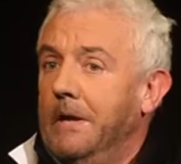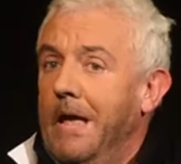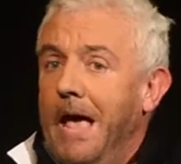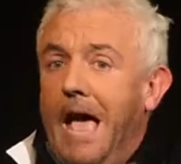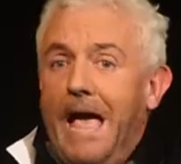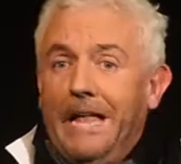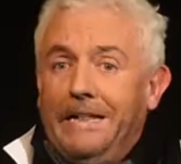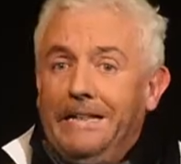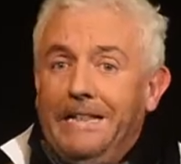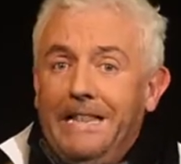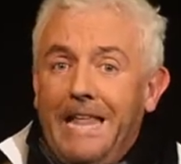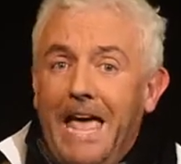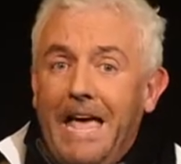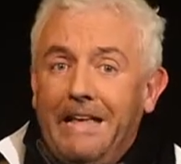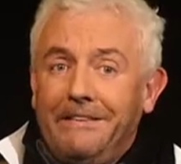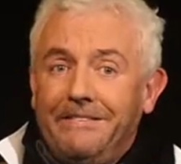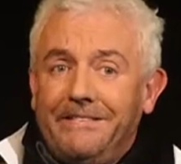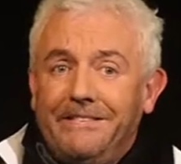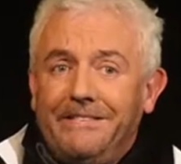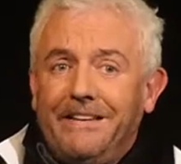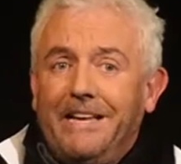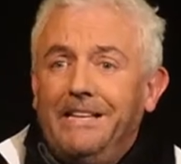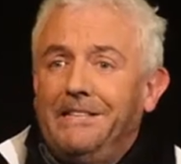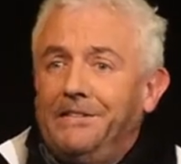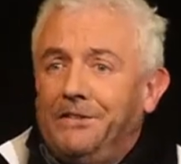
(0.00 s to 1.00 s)
At
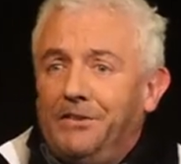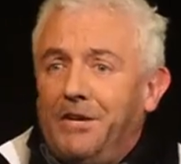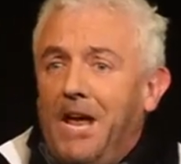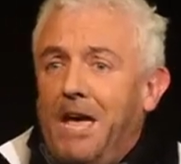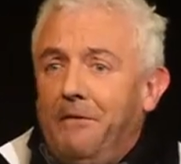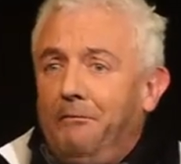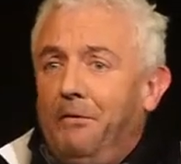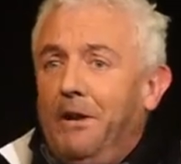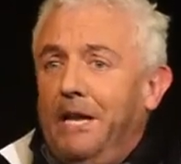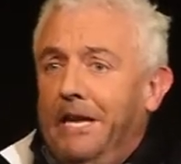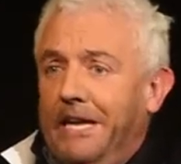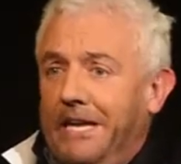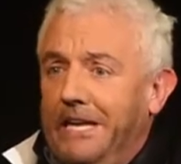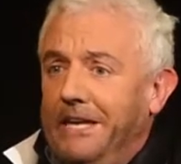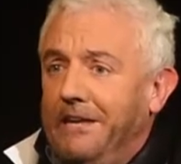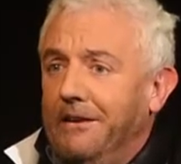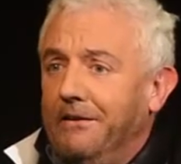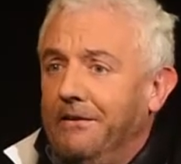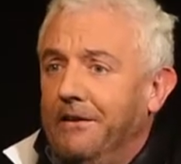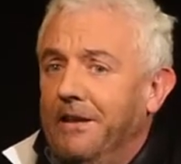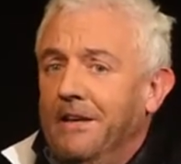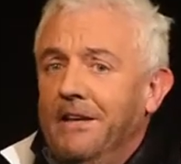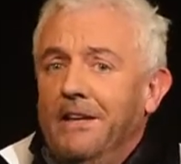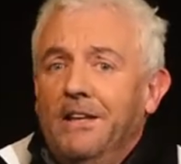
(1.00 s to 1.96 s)
last I travel here,